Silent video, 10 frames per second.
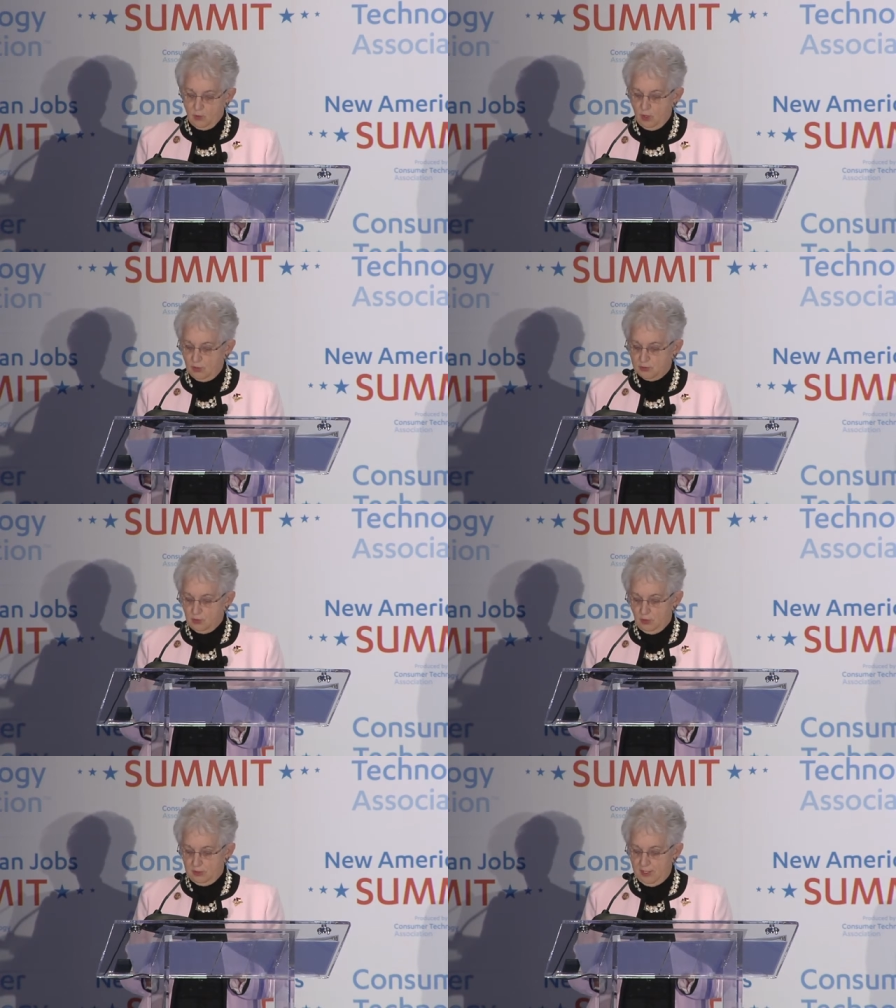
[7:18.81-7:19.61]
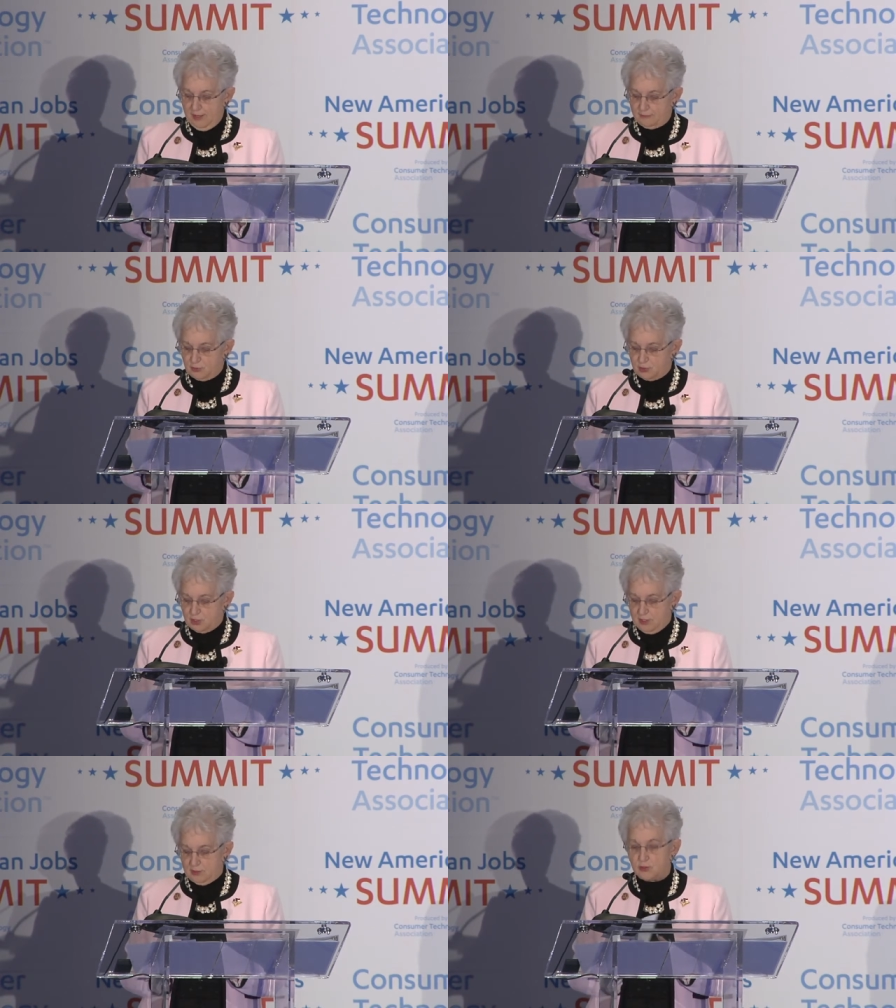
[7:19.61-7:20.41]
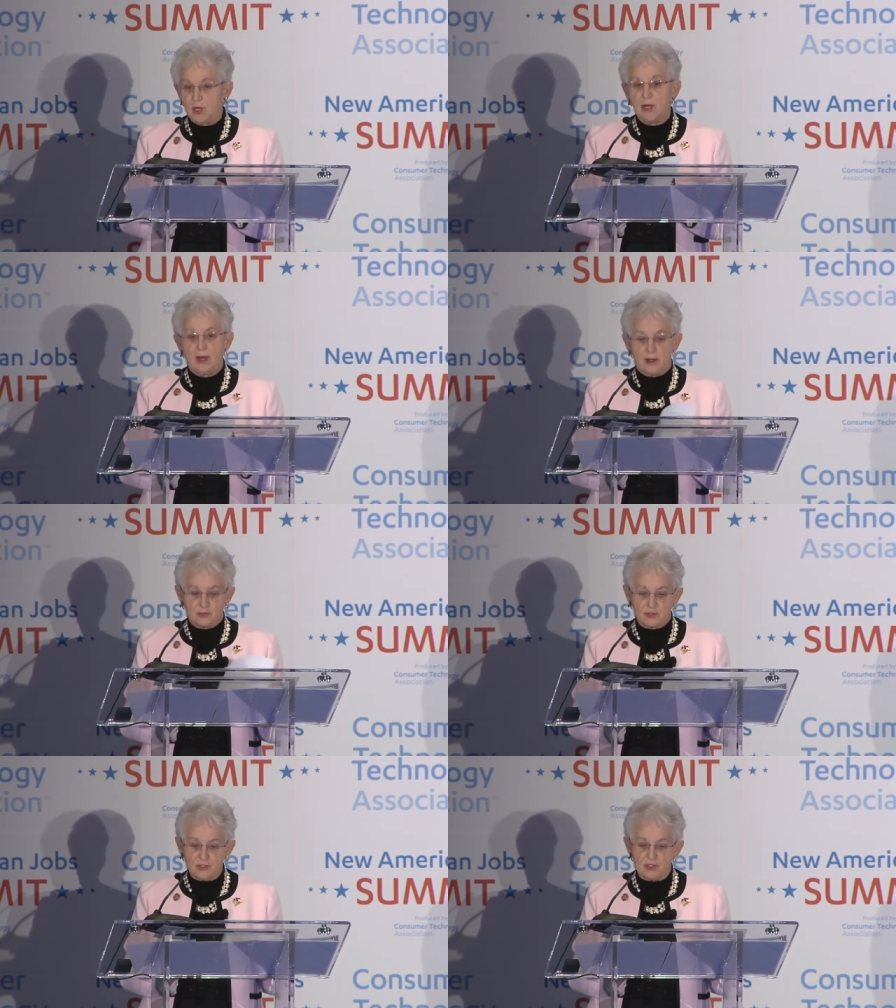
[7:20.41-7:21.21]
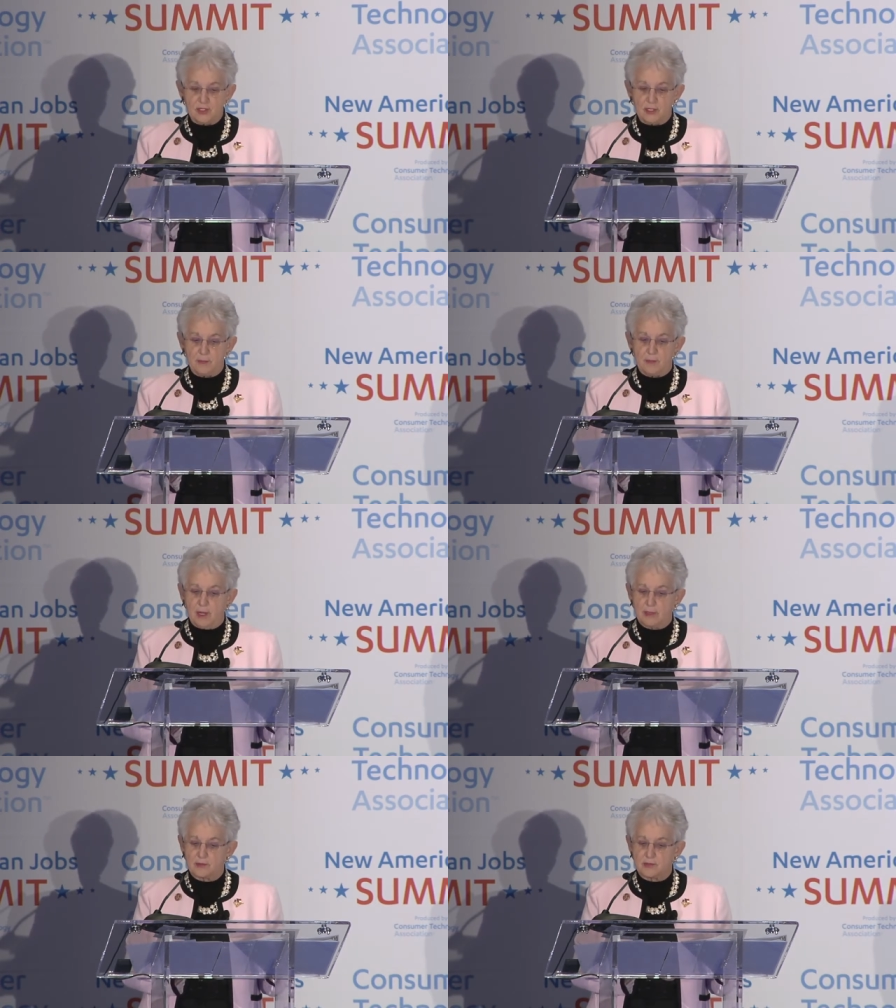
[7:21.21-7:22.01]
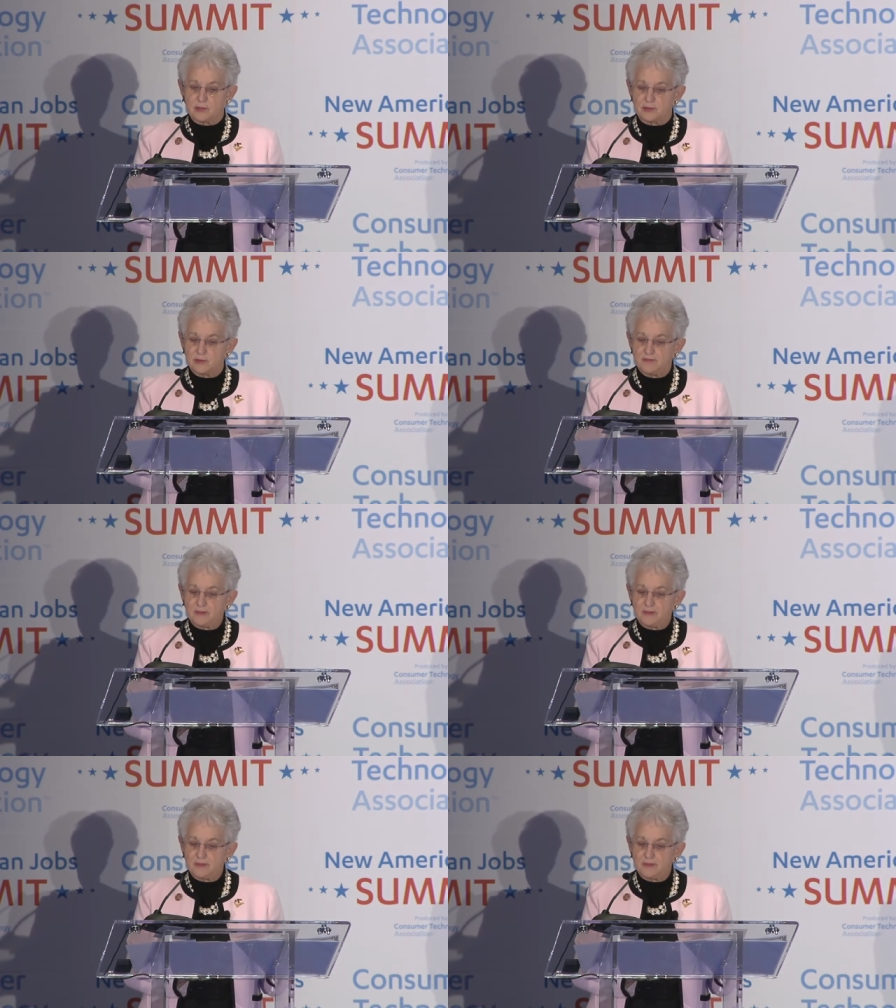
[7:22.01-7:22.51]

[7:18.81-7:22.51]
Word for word: We're also going to have to change our CTE policies.